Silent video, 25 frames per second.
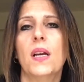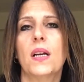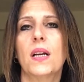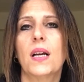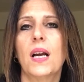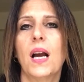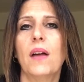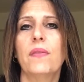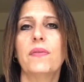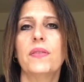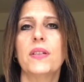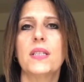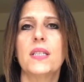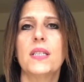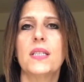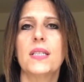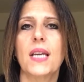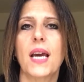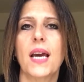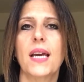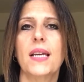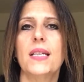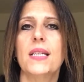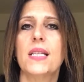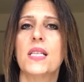covered
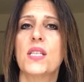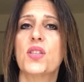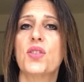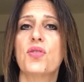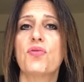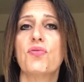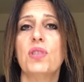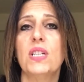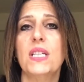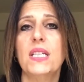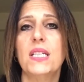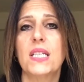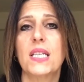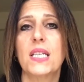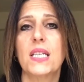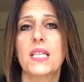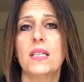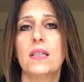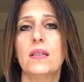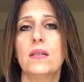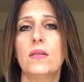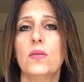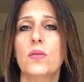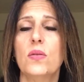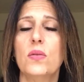days 3
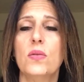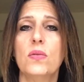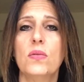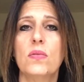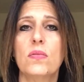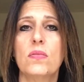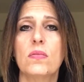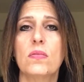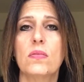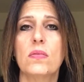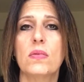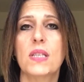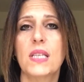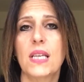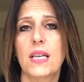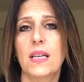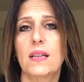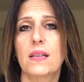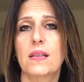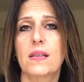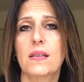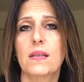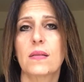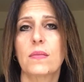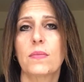to
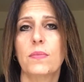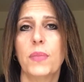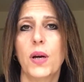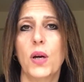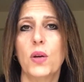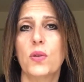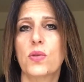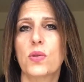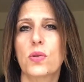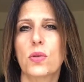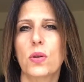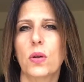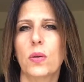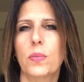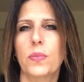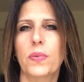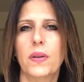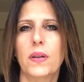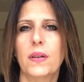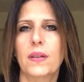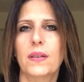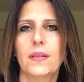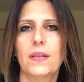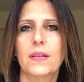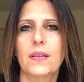6 post-op,
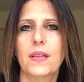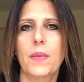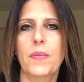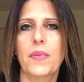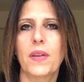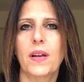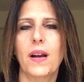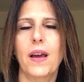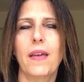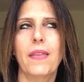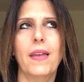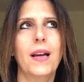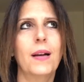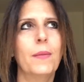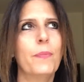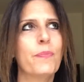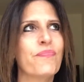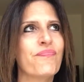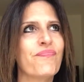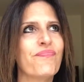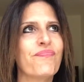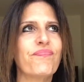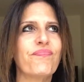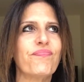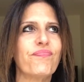something like
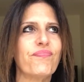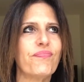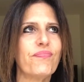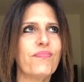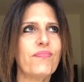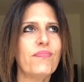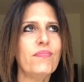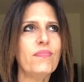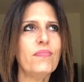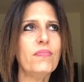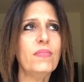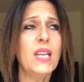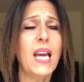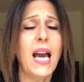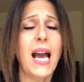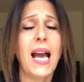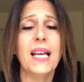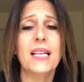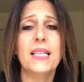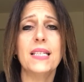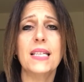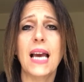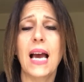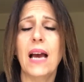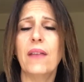that.
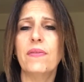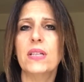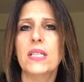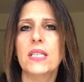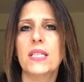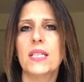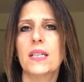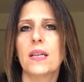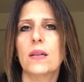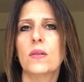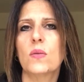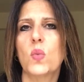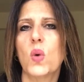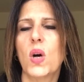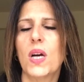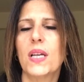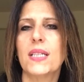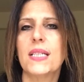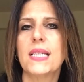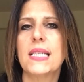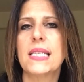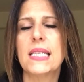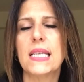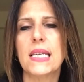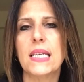And I haven't done
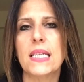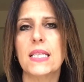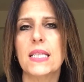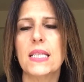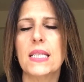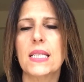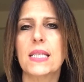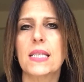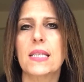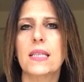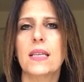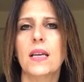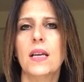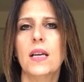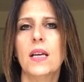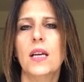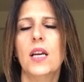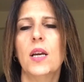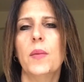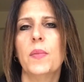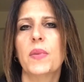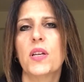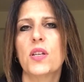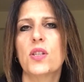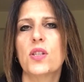one since,
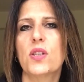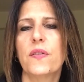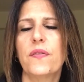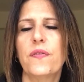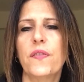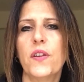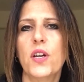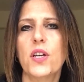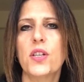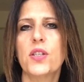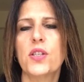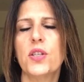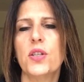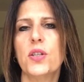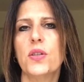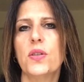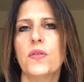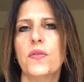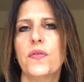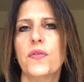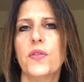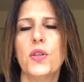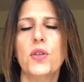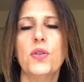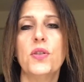because the first
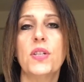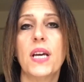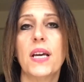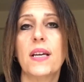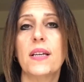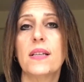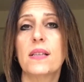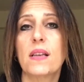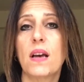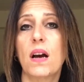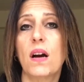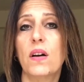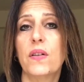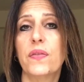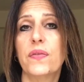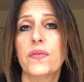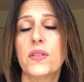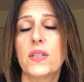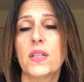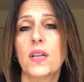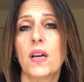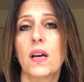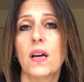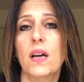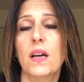few days
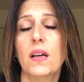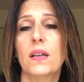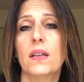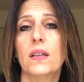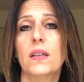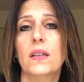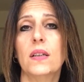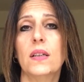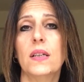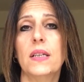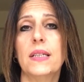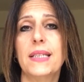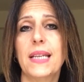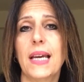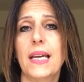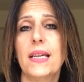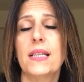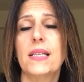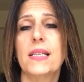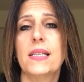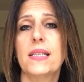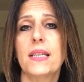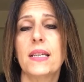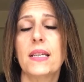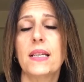after day
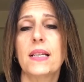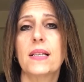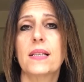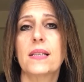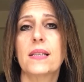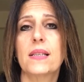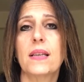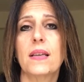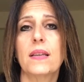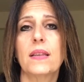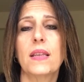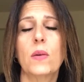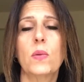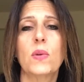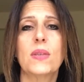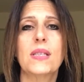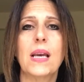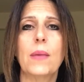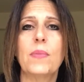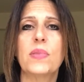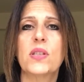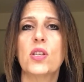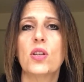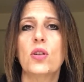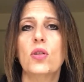6, there was
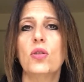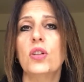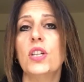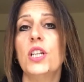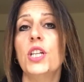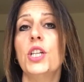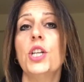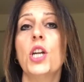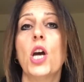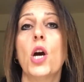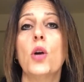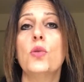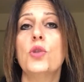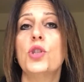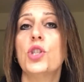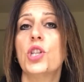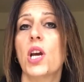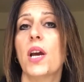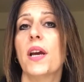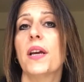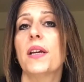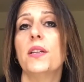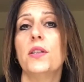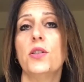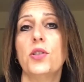absolutely no
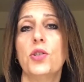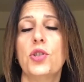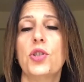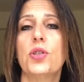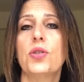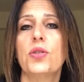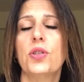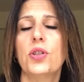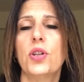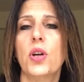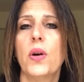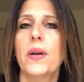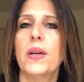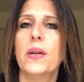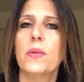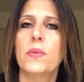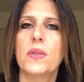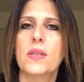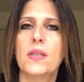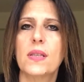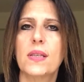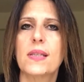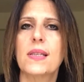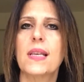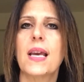change. You know, it
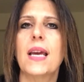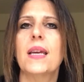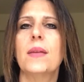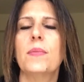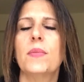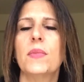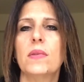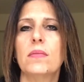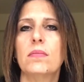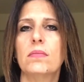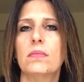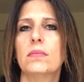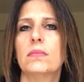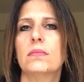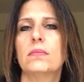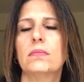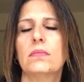was the same